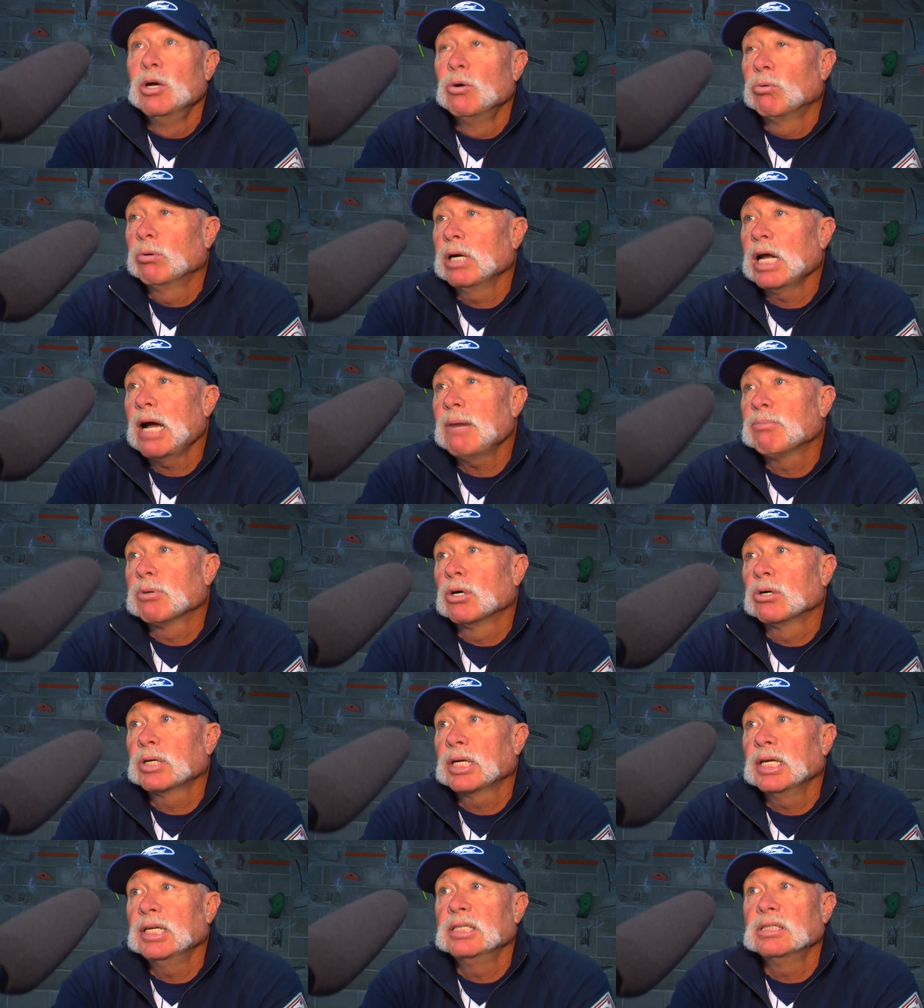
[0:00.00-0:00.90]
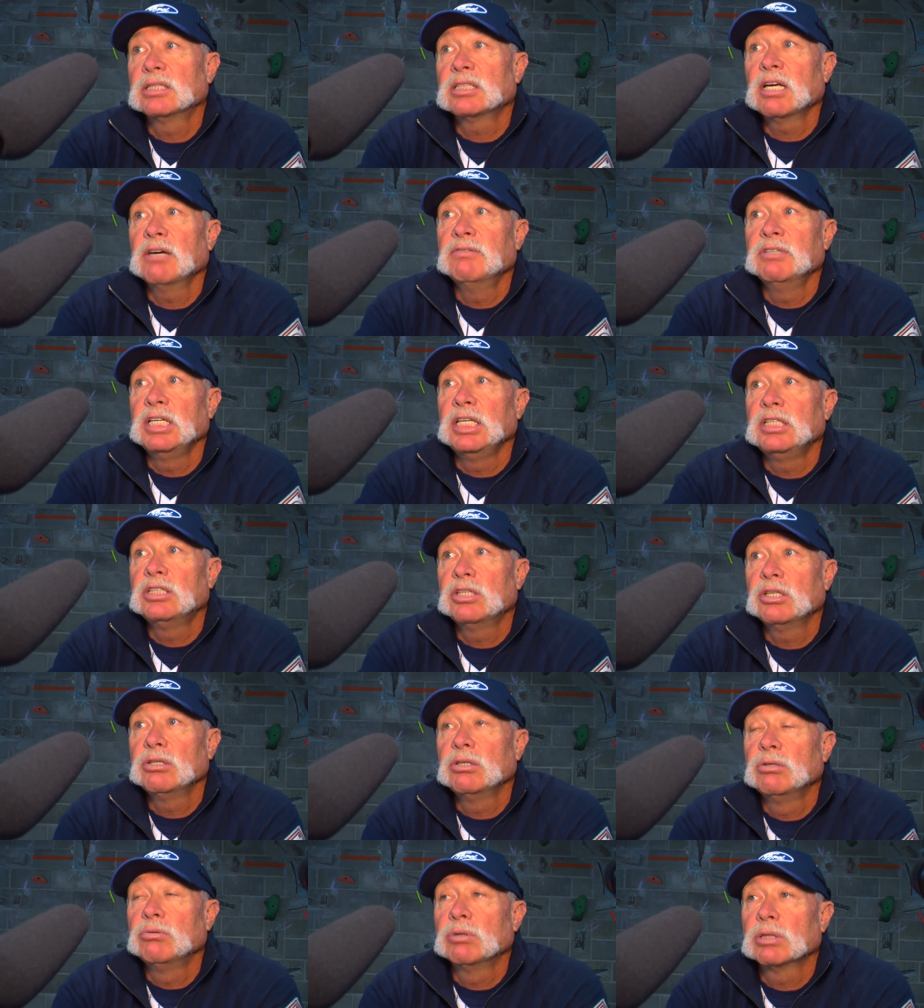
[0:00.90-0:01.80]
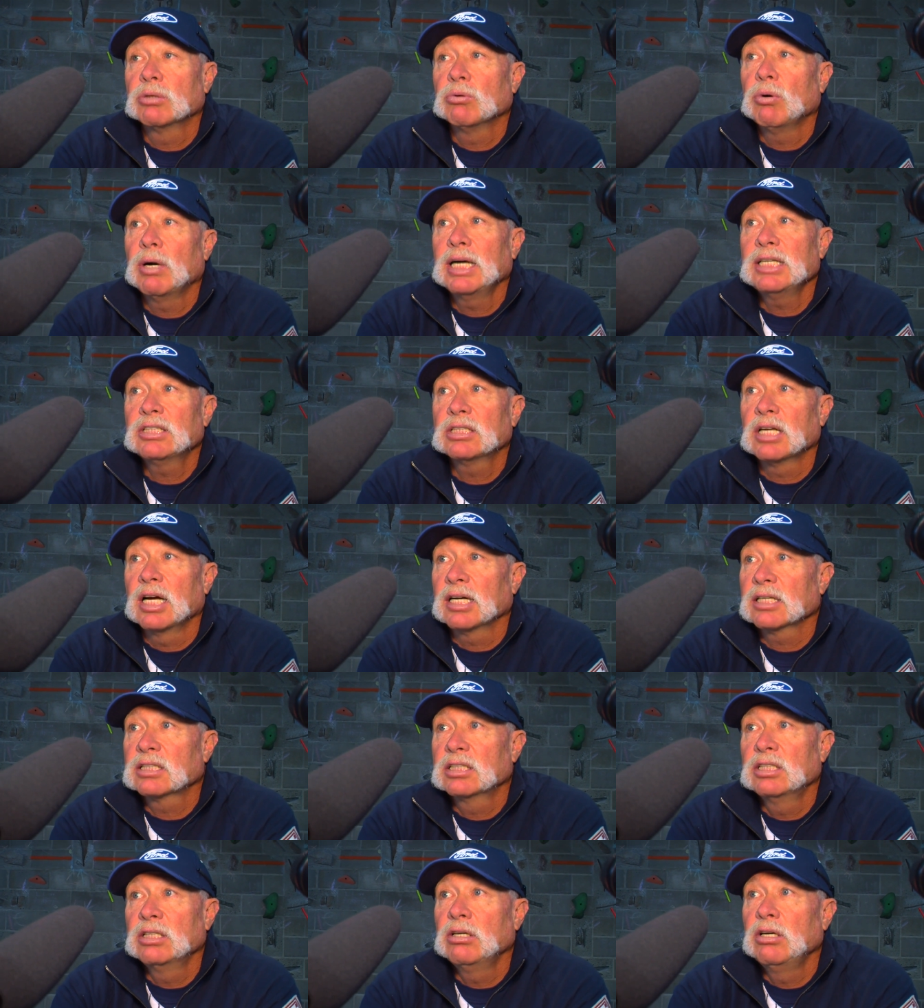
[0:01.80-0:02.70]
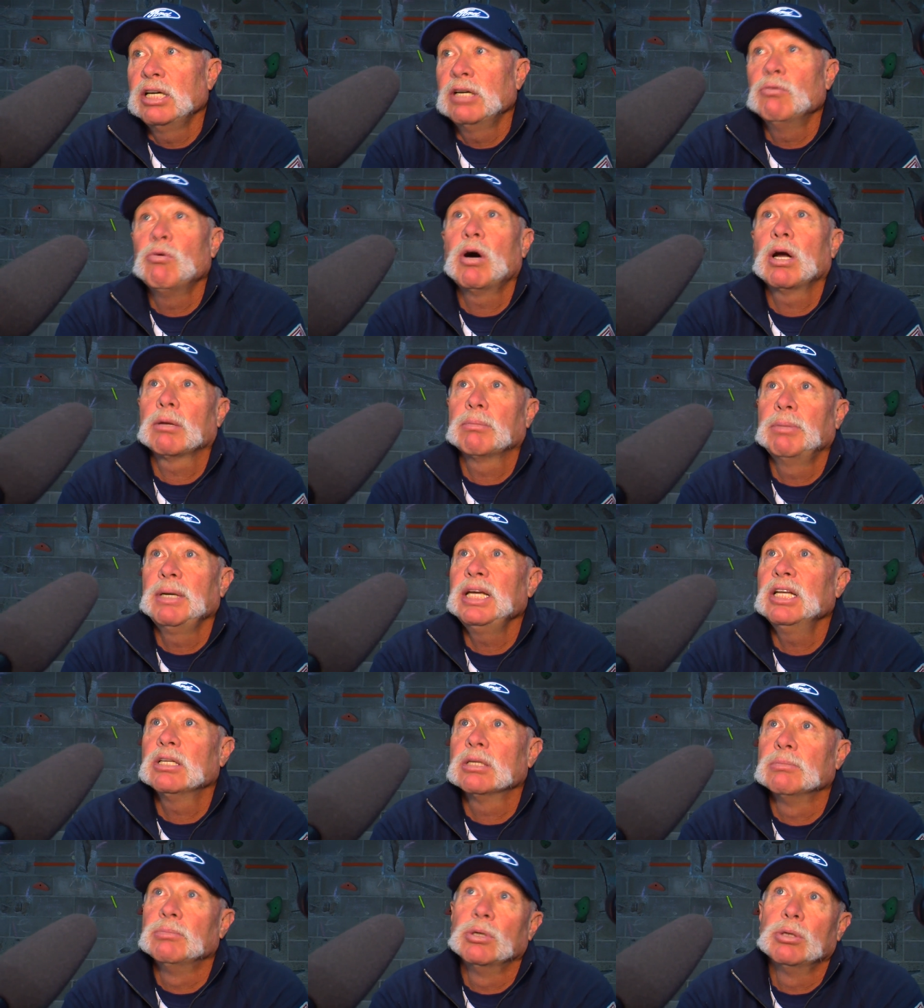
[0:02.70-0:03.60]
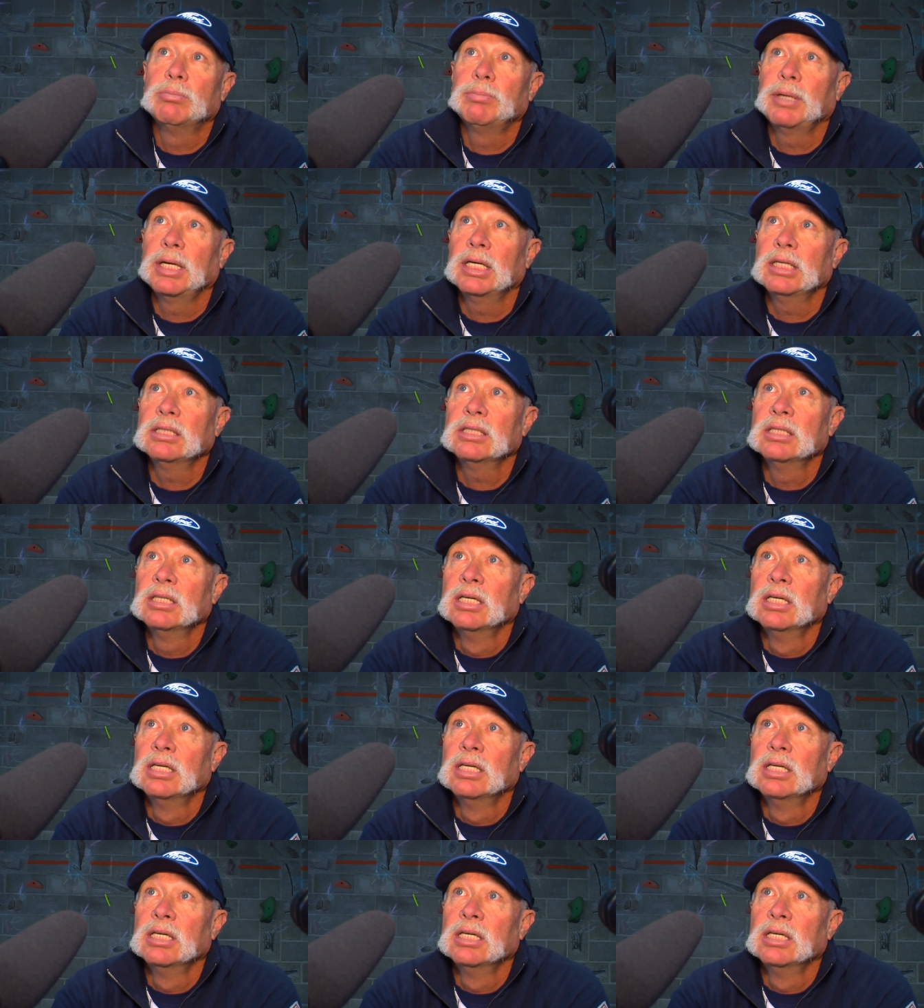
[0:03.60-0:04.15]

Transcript: When I broke in in 72 with the White Sox, you didn't want to be in the bullpen.